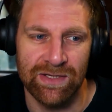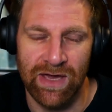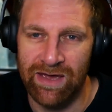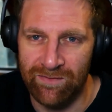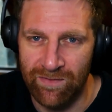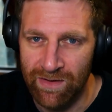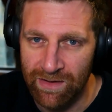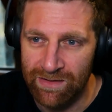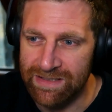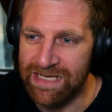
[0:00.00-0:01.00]
You have
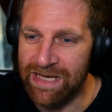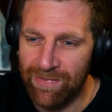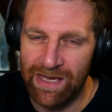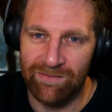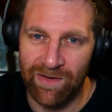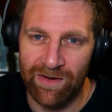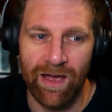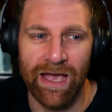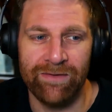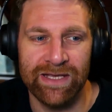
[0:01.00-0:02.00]
the CMB at very
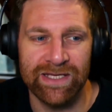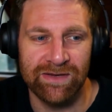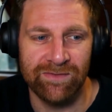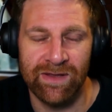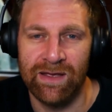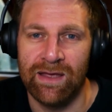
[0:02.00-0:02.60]
high redshift,